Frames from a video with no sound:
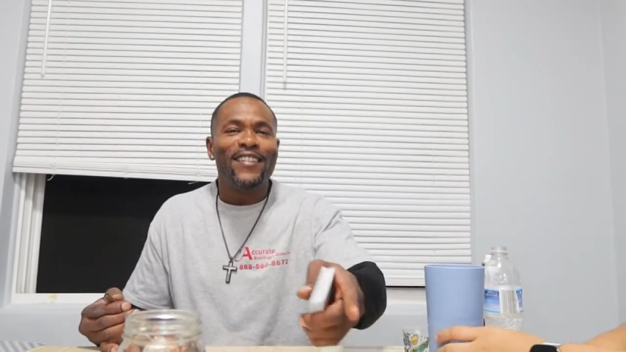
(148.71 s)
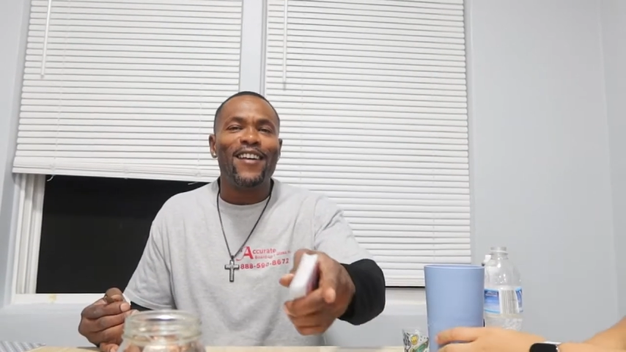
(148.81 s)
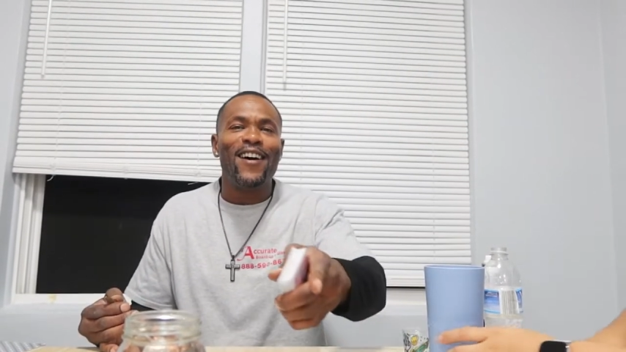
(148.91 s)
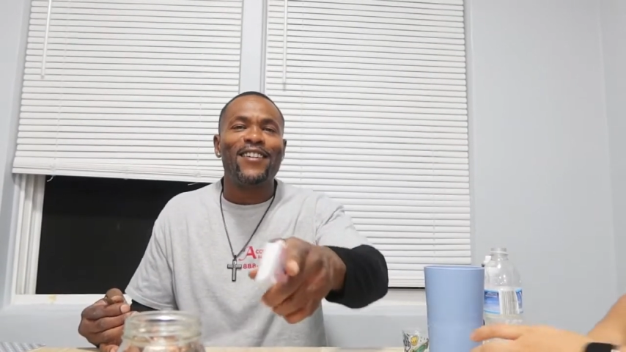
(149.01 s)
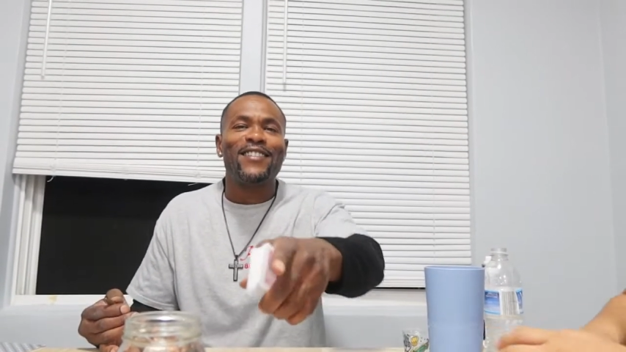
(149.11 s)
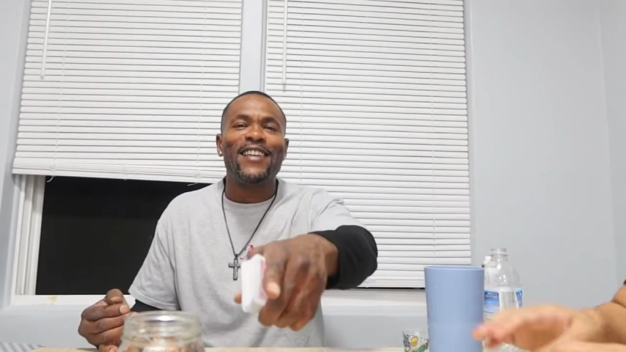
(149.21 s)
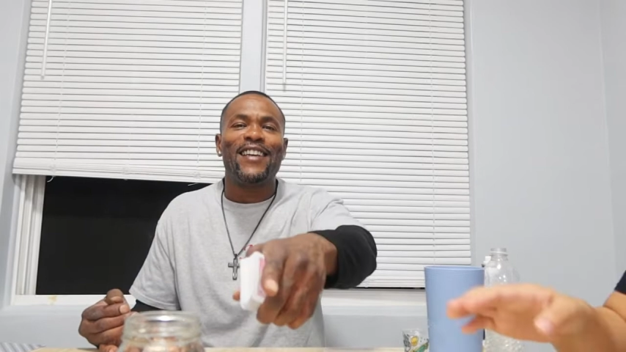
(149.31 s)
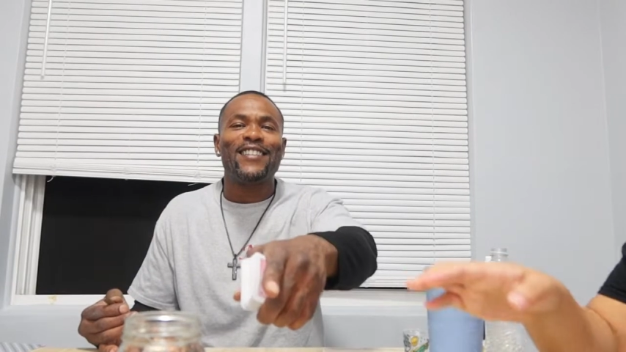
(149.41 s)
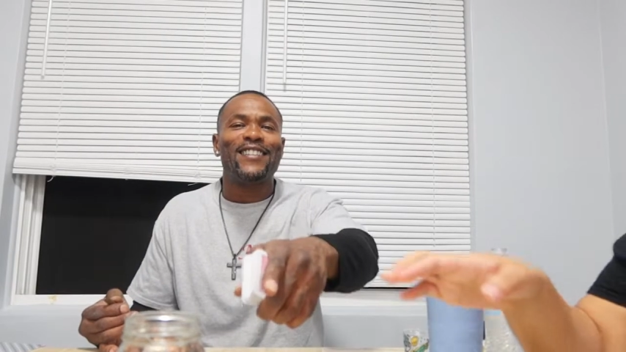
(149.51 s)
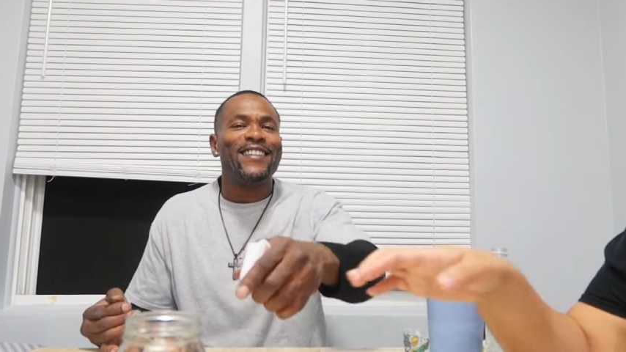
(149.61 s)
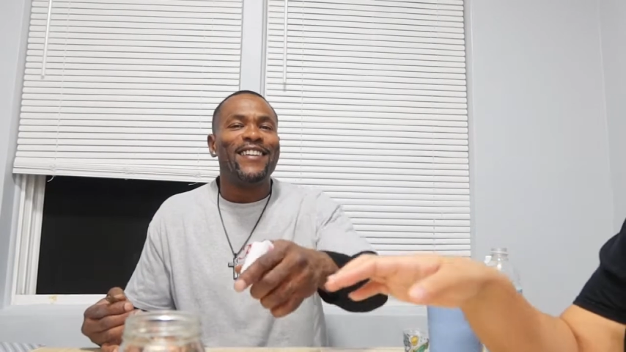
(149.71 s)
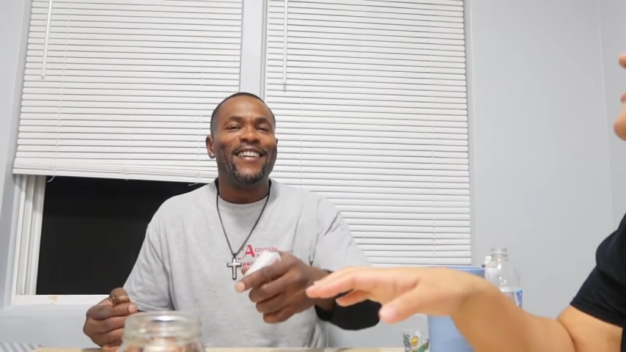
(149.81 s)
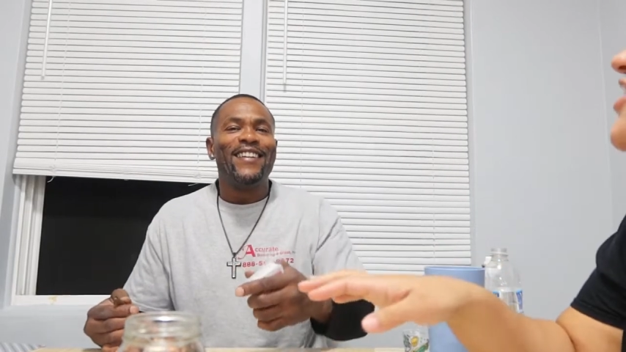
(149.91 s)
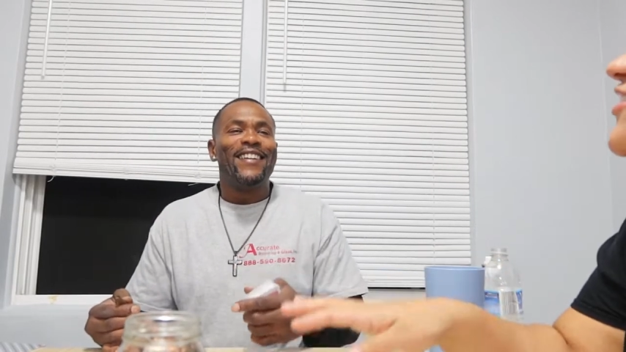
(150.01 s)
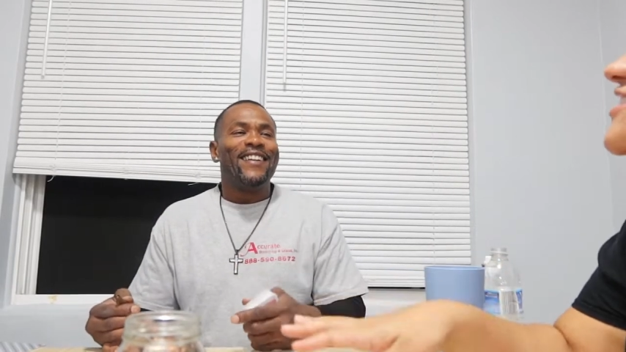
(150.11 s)
Nah, see, So
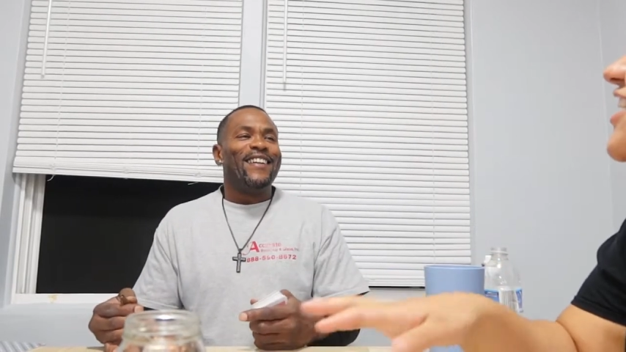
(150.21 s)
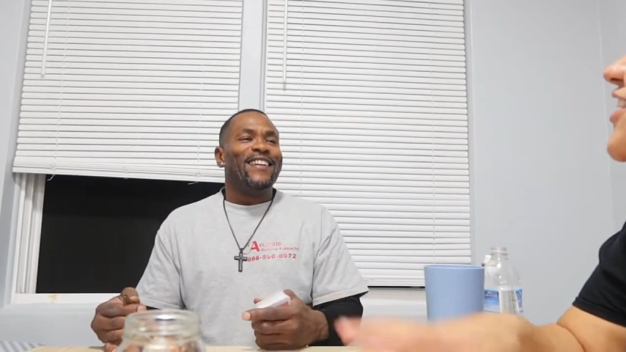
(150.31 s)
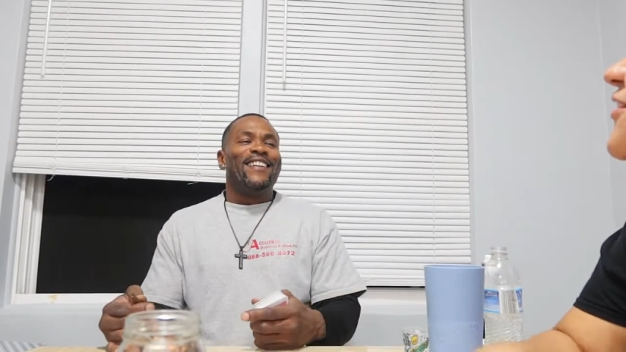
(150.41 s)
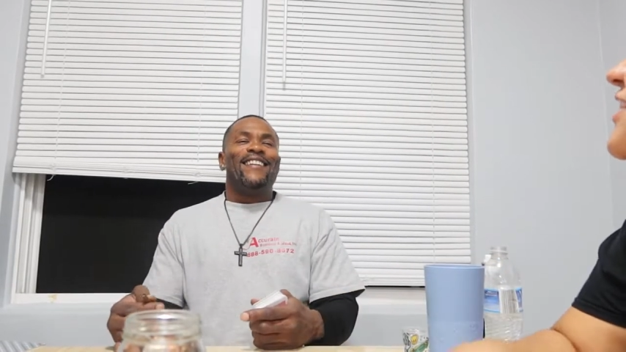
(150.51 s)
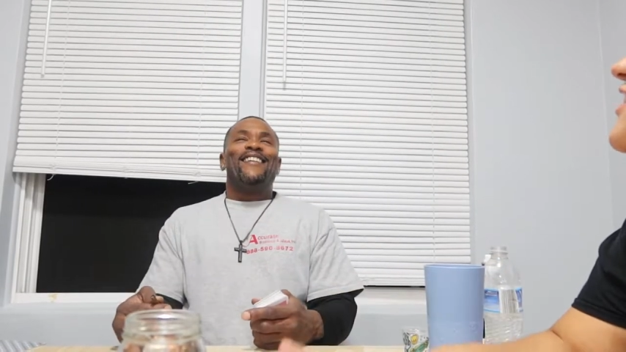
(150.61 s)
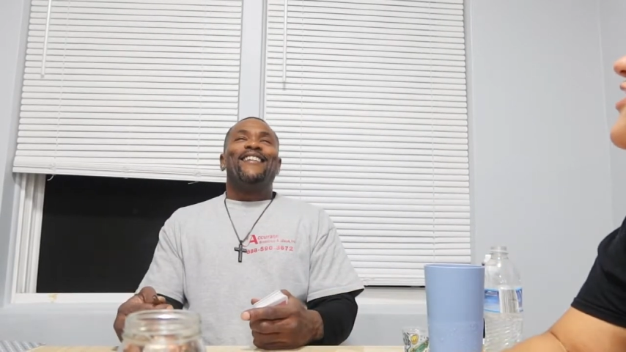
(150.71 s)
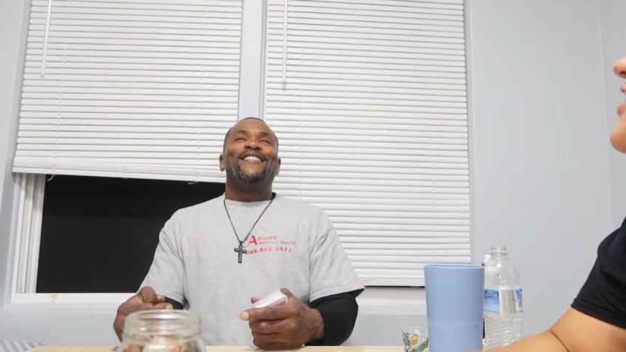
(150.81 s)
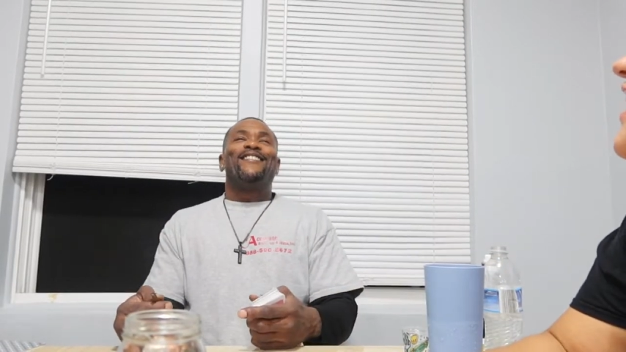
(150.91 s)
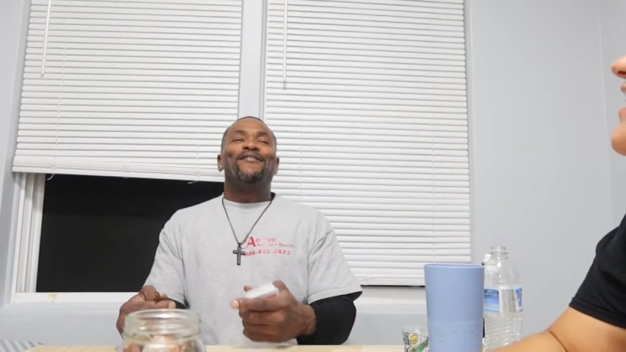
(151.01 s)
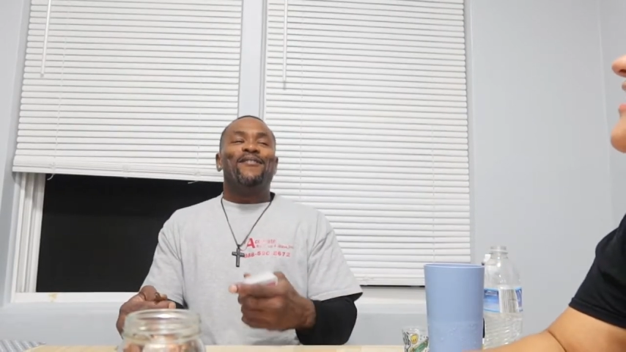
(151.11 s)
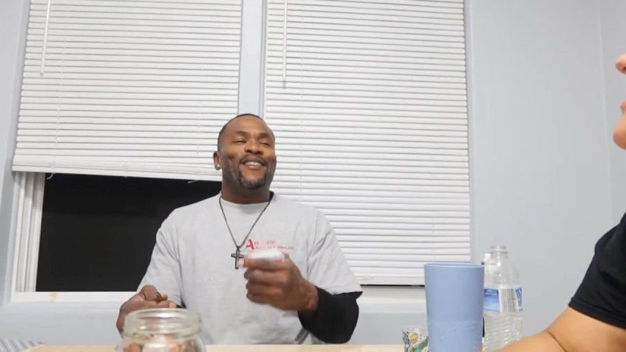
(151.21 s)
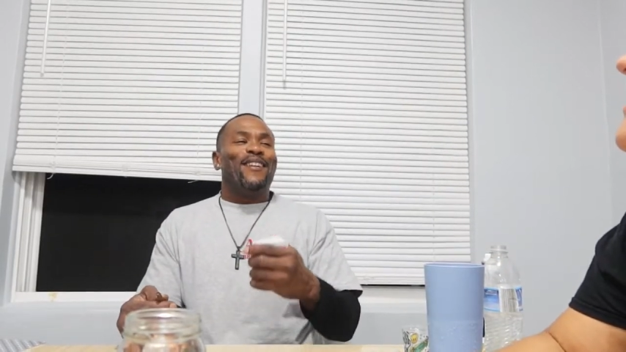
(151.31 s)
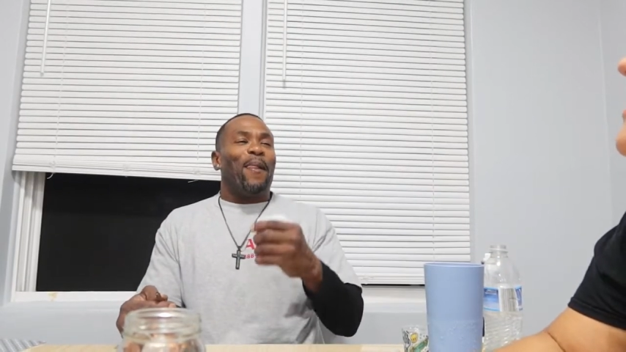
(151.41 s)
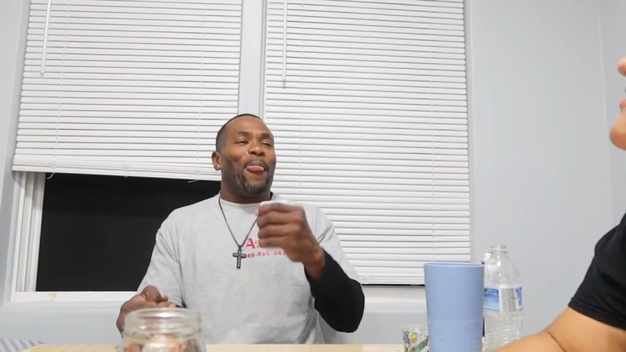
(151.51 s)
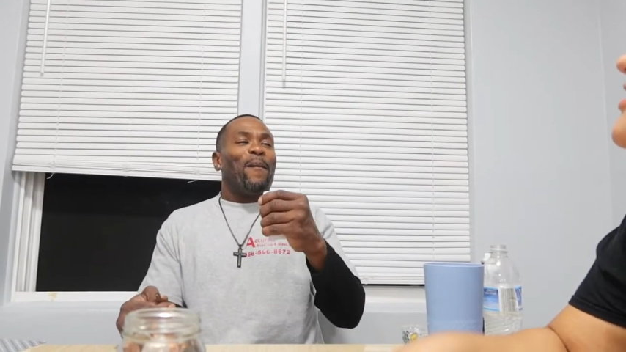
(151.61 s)
spending three
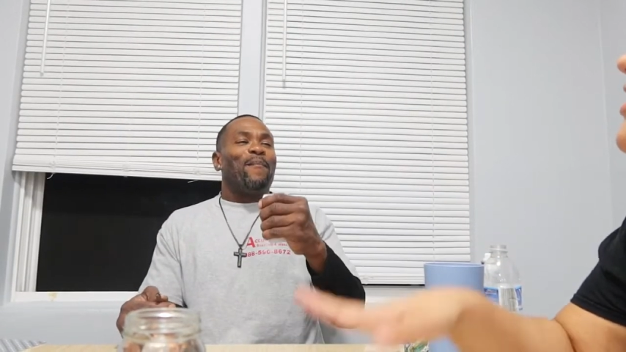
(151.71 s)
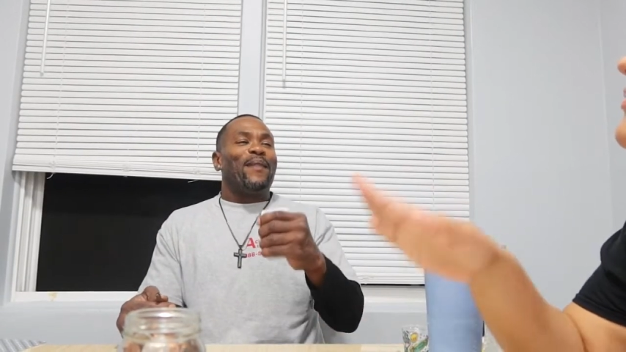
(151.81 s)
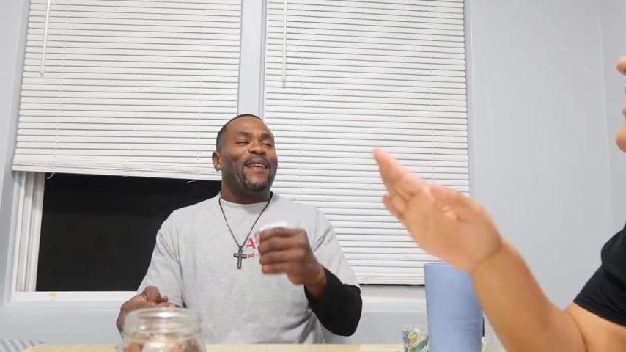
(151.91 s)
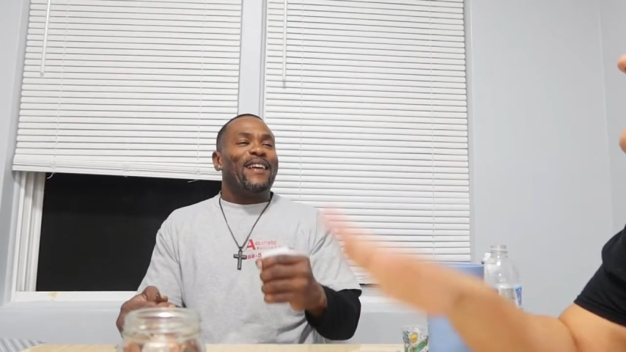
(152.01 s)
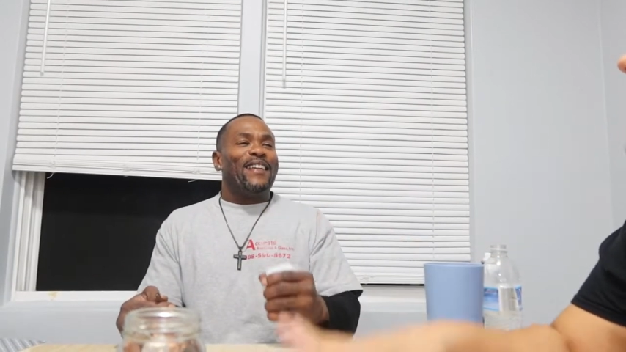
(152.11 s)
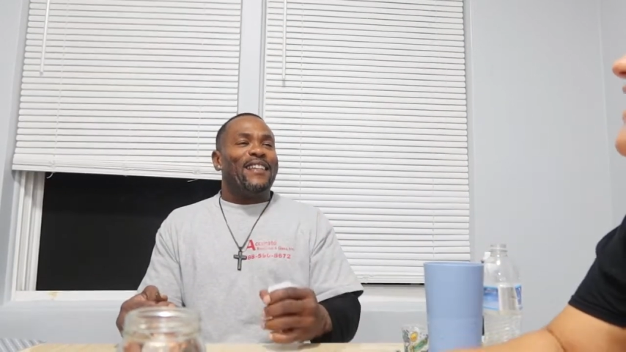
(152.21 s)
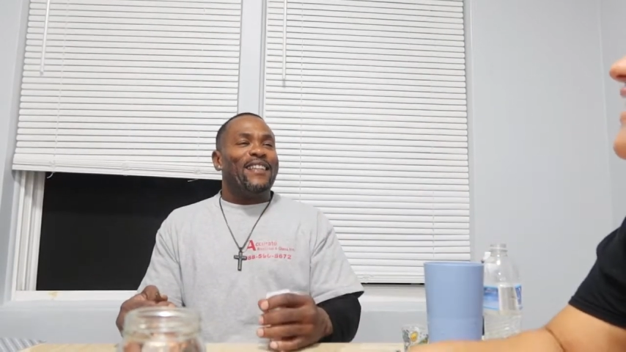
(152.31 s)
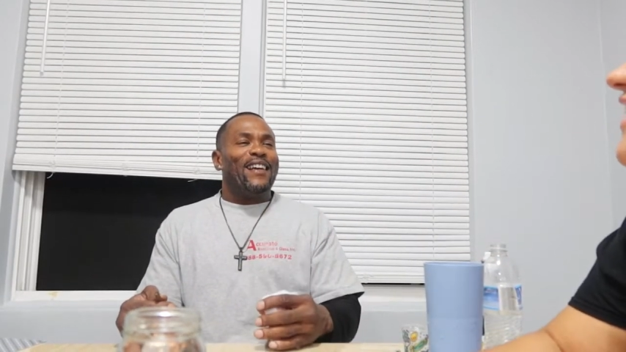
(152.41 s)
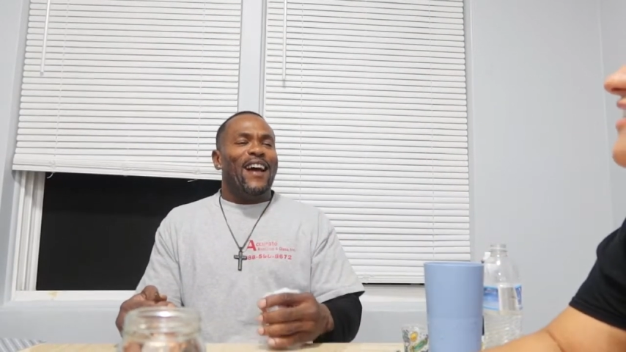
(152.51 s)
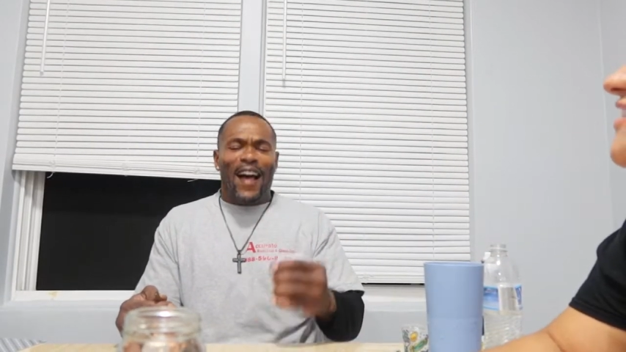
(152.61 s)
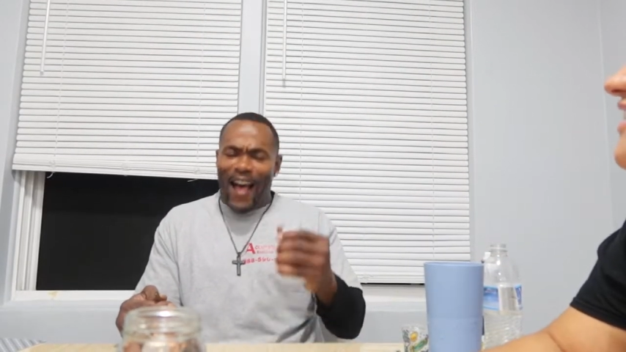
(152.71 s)
dollars a game, it's gonna be nine dollars.